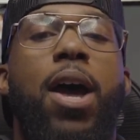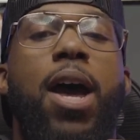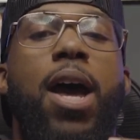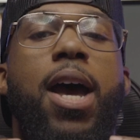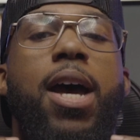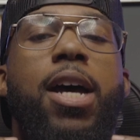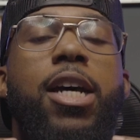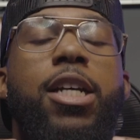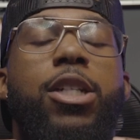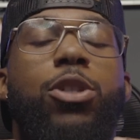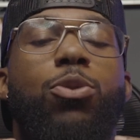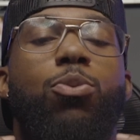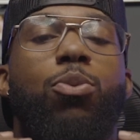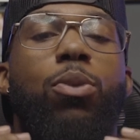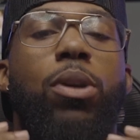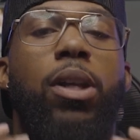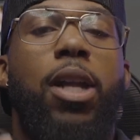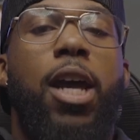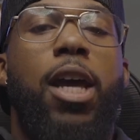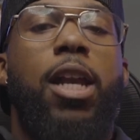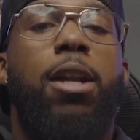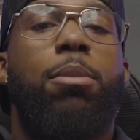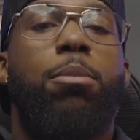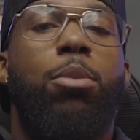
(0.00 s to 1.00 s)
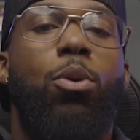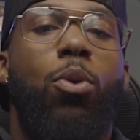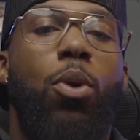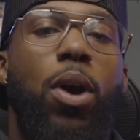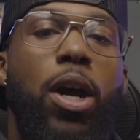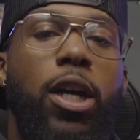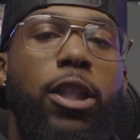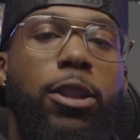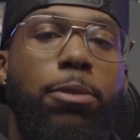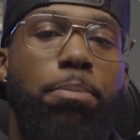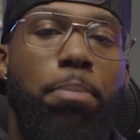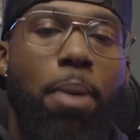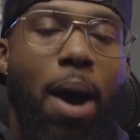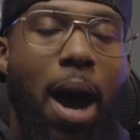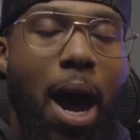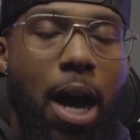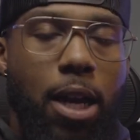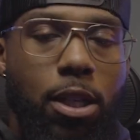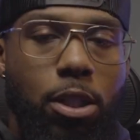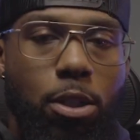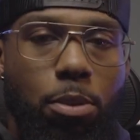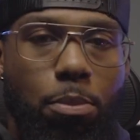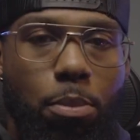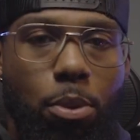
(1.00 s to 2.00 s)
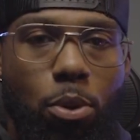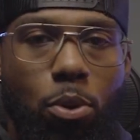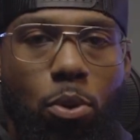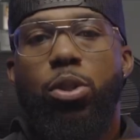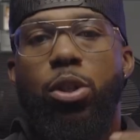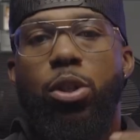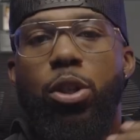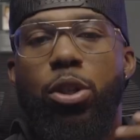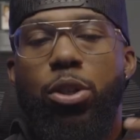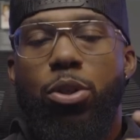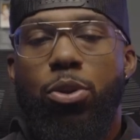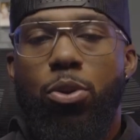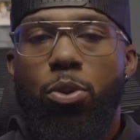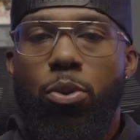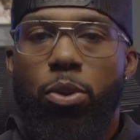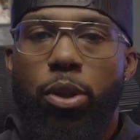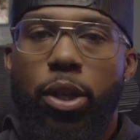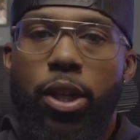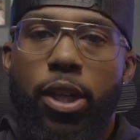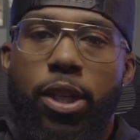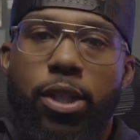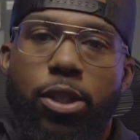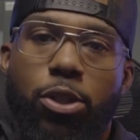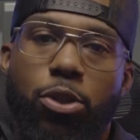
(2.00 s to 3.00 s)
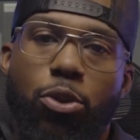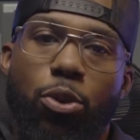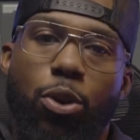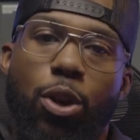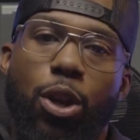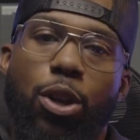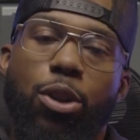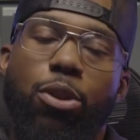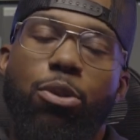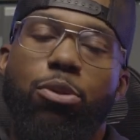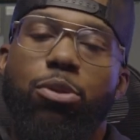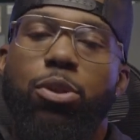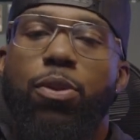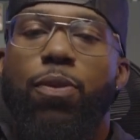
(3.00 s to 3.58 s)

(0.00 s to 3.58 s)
as relatable as possible. To do this, you can use